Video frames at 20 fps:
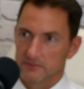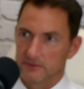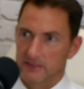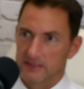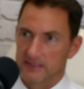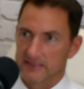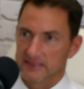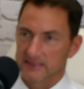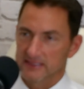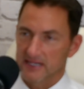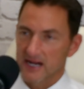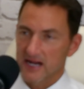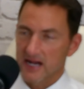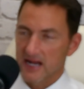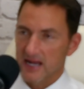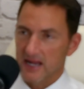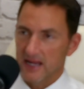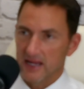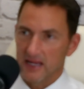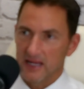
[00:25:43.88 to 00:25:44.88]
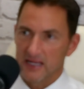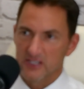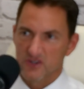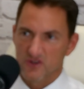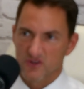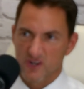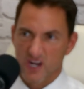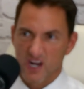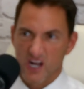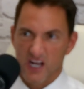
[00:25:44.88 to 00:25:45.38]
to the sky, and
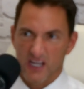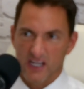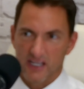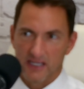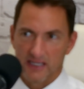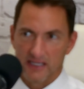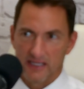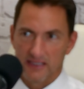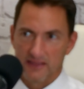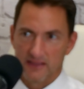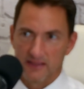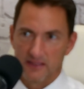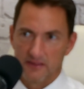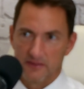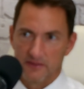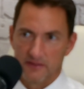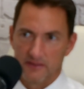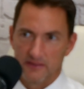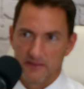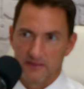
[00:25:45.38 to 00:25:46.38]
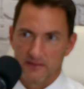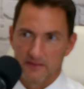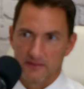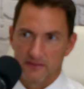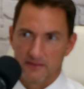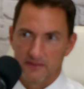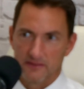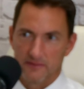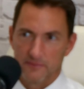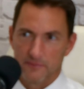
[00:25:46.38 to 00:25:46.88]
you're not going to get the
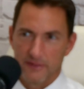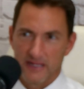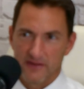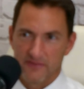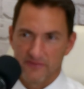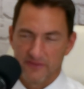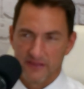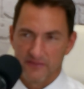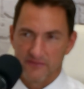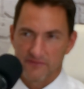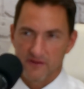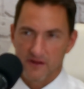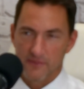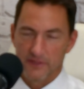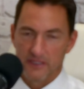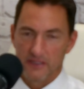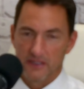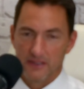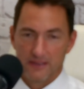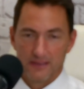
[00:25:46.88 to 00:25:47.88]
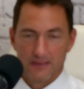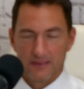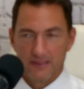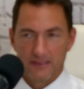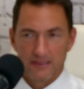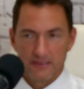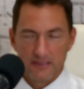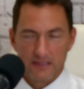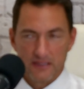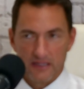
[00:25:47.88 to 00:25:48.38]
benefit from it.
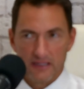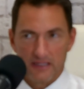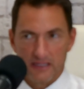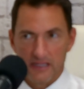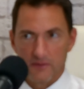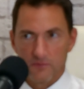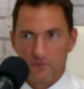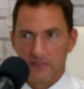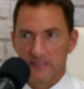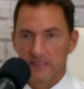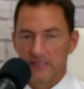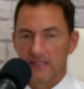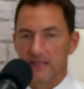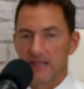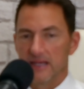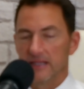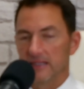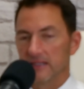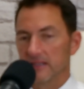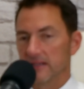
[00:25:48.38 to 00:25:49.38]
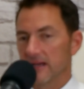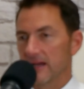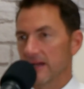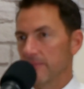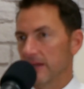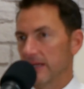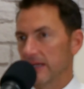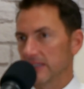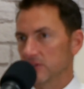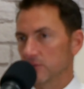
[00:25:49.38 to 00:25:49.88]
And again, we see that in
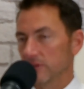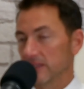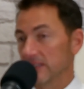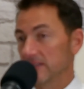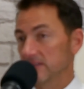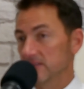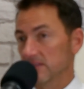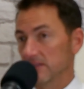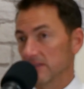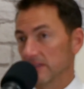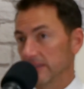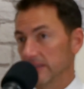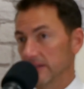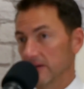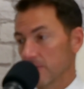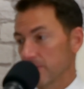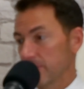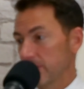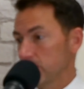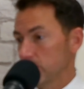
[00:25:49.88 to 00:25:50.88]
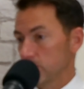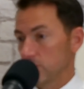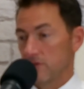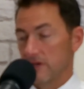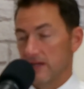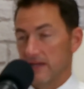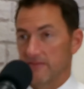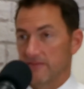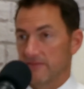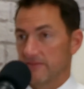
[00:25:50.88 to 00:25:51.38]
diabetics with insulin. There are people who
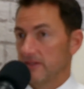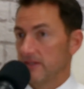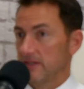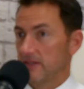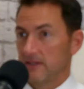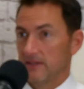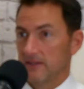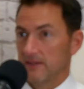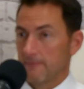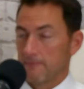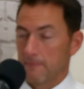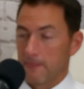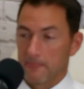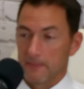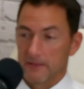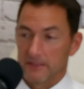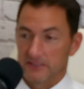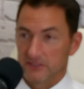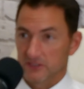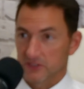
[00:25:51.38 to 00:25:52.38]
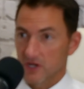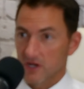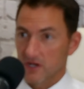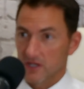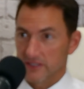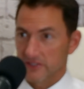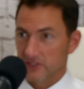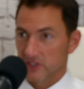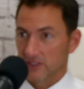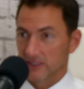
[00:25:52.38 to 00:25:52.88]
have
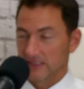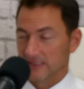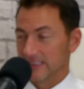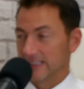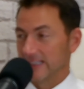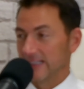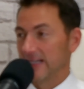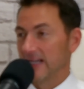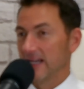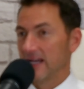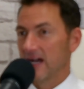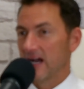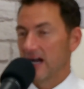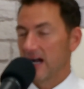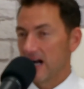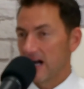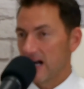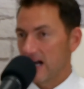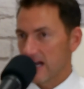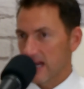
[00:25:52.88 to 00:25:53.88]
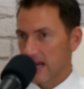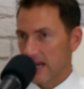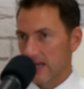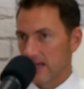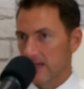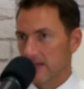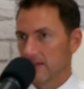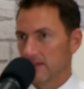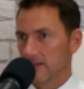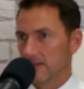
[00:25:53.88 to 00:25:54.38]
astonishingly
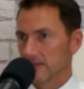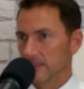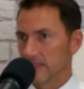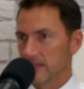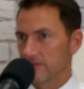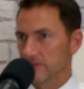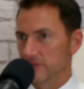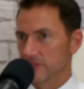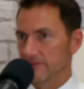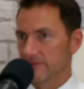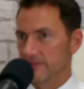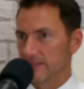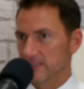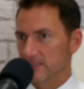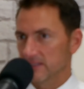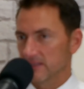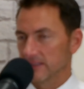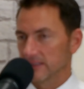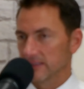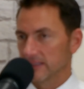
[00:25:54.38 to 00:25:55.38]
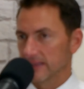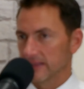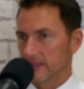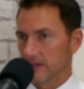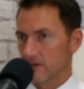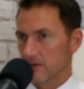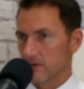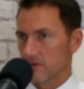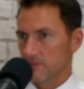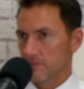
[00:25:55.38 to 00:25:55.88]
high levels of insulin that
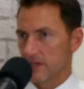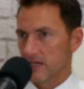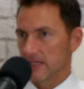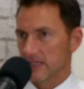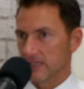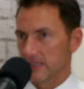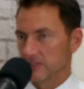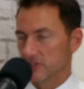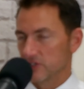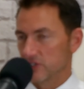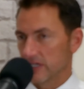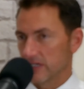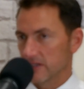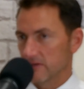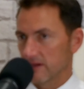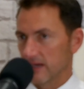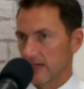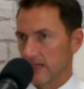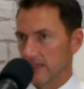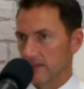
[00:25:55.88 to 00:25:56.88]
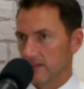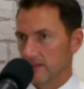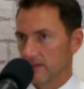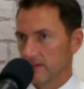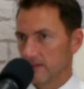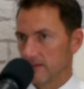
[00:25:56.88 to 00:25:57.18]
their own body is generating,